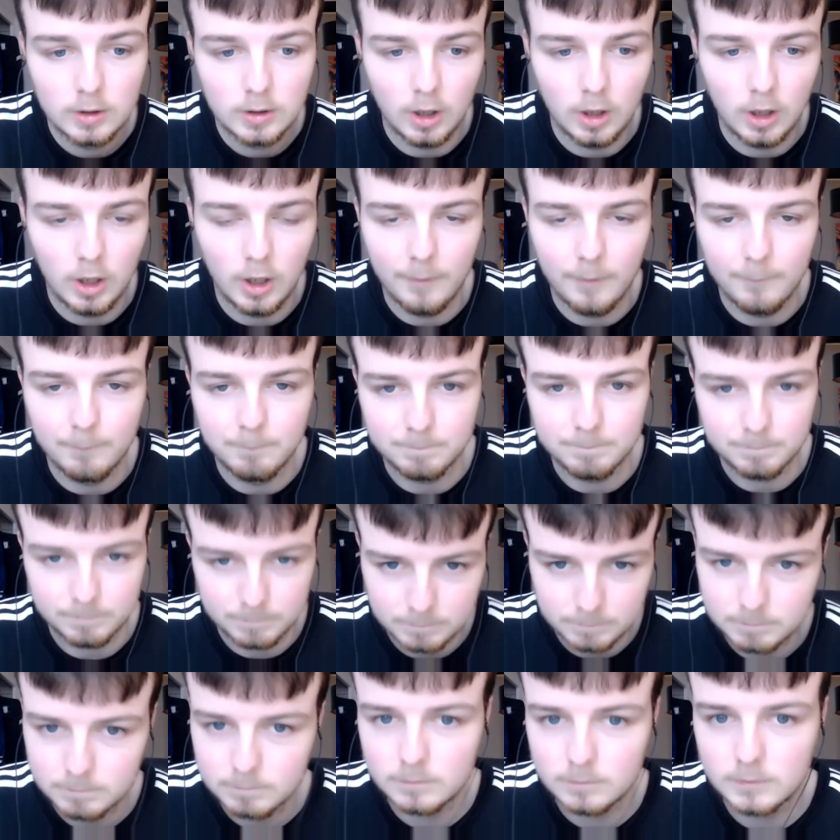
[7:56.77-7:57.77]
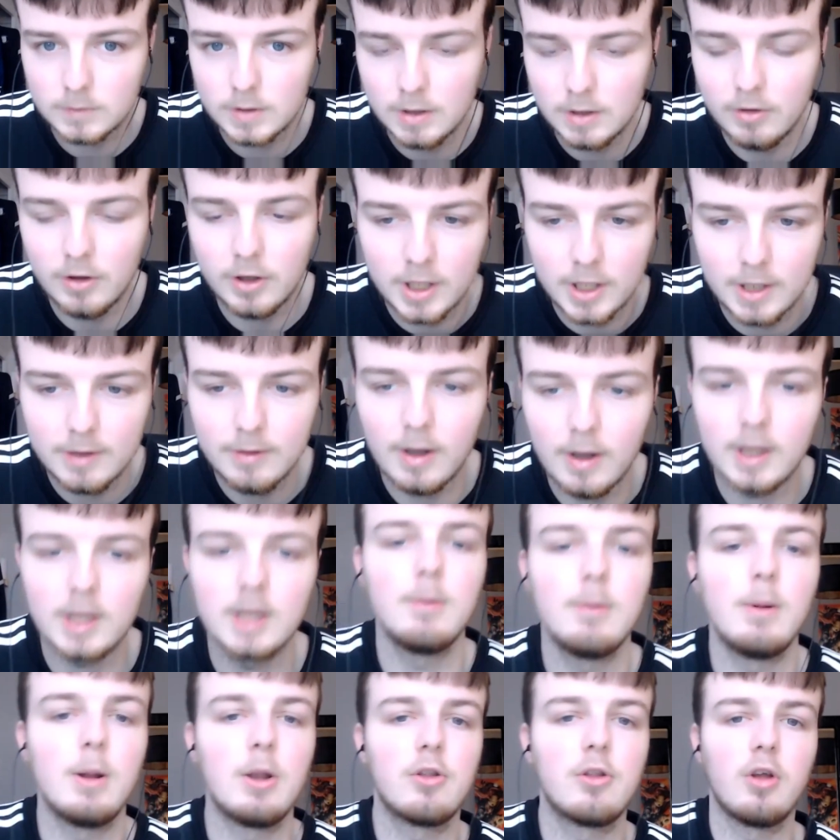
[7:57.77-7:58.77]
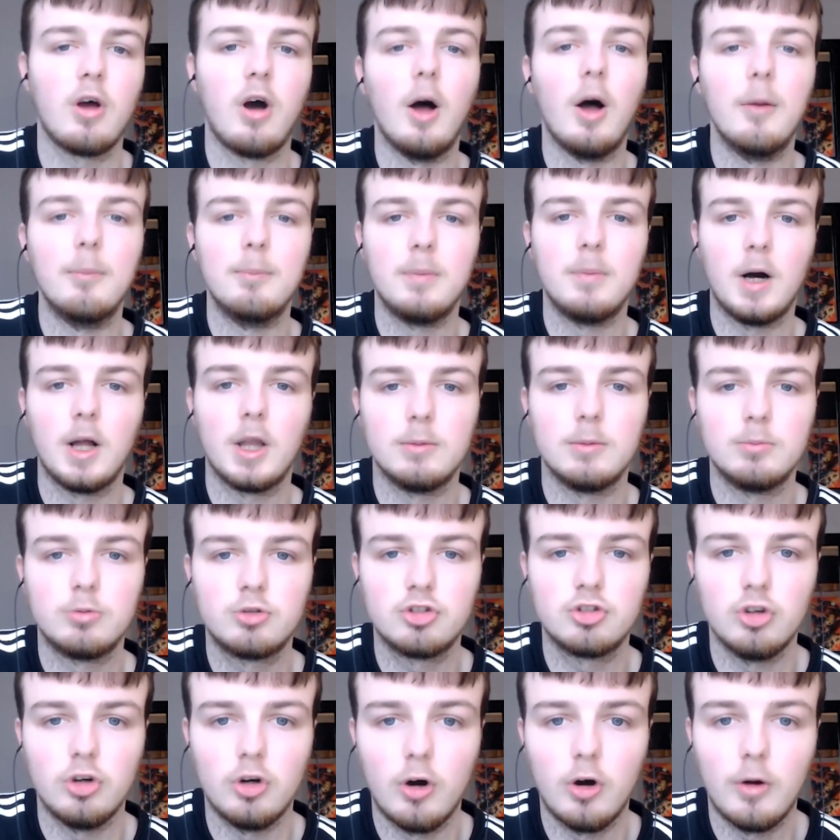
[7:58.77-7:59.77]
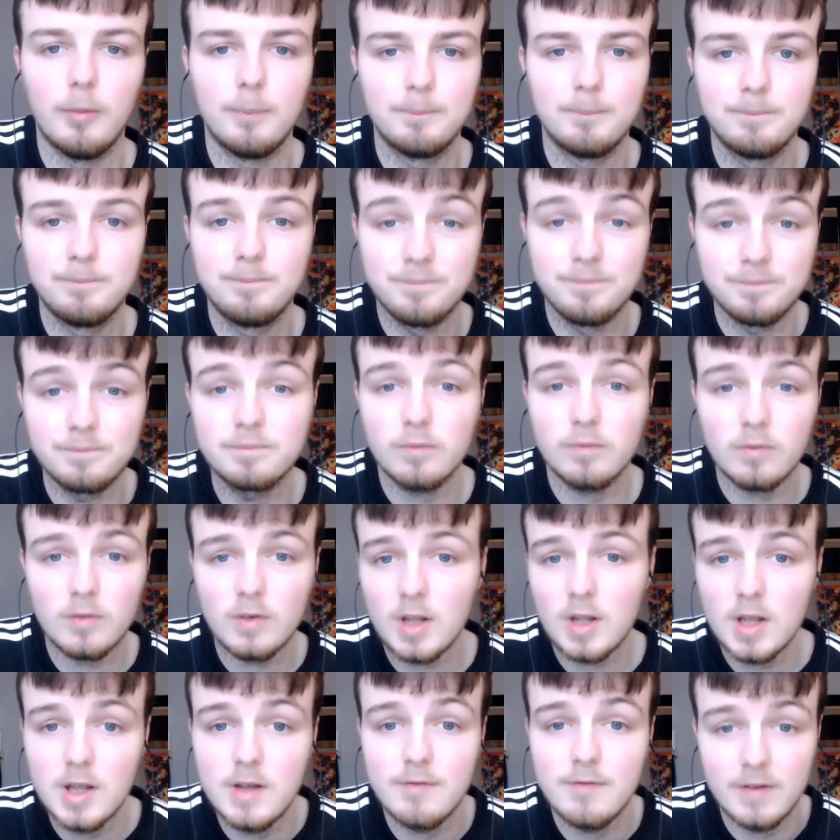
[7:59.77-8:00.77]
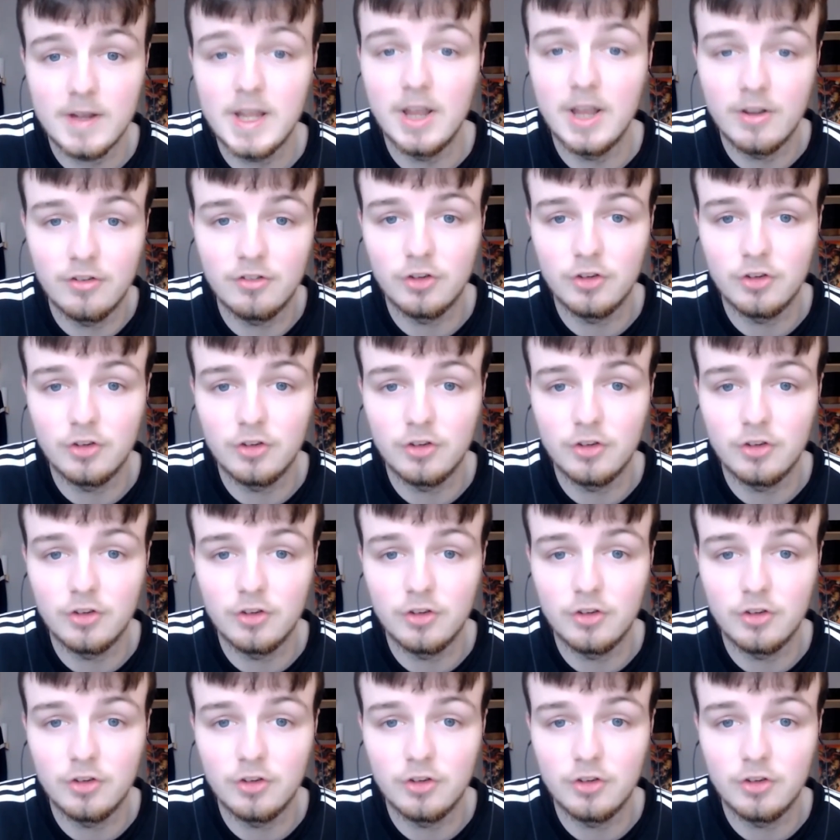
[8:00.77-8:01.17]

give it time, and I'm sure if he is